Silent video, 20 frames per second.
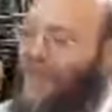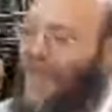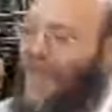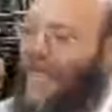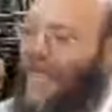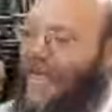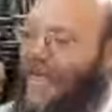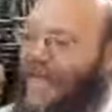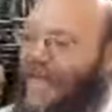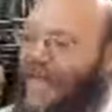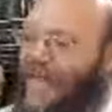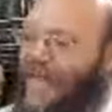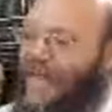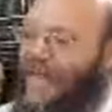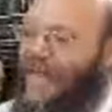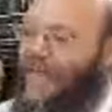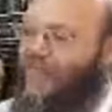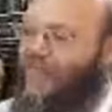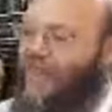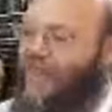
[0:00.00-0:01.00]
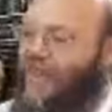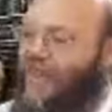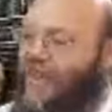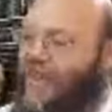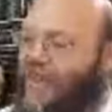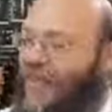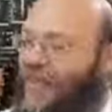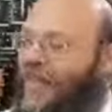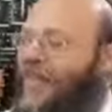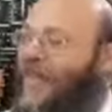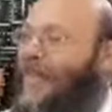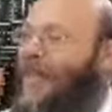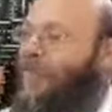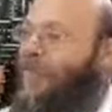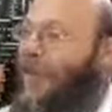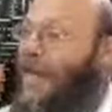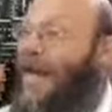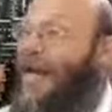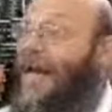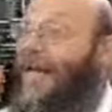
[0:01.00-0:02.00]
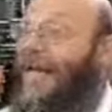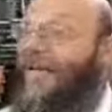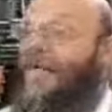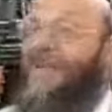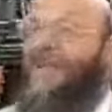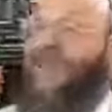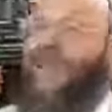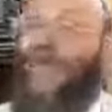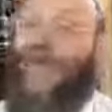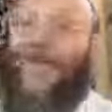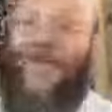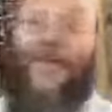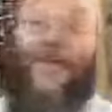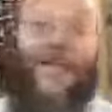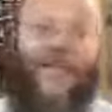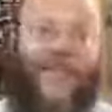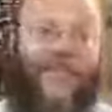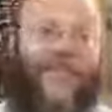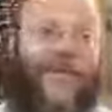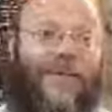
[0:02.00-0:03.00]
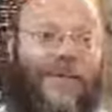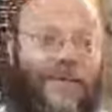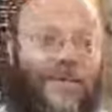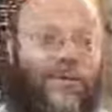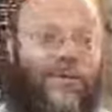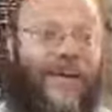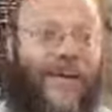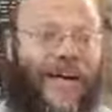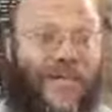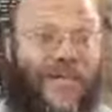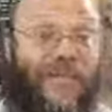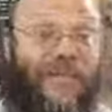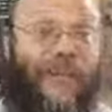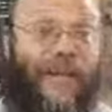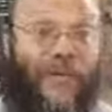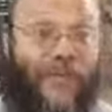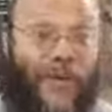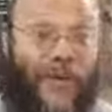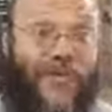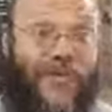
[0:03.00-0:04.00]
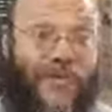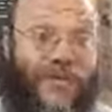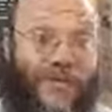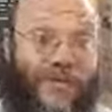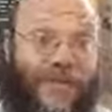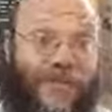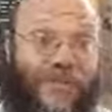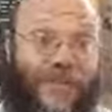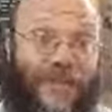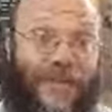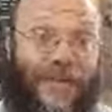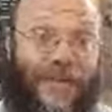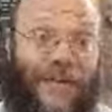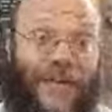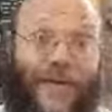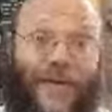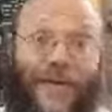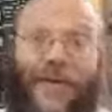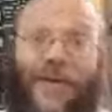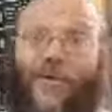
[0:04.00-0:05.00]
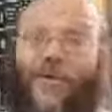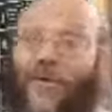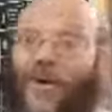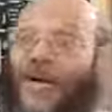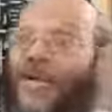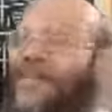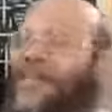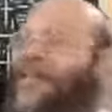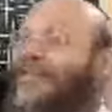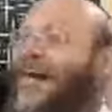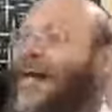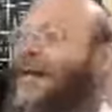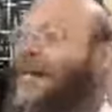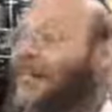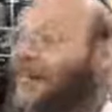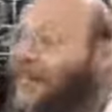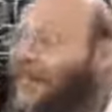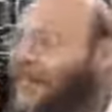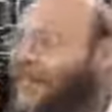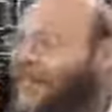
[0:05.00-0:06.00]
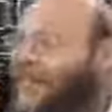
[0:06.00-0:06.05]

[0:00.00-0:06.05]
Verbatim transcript: um, in the Kabbalah, it's a big, it's a big sugya, it's a big question. What is higher?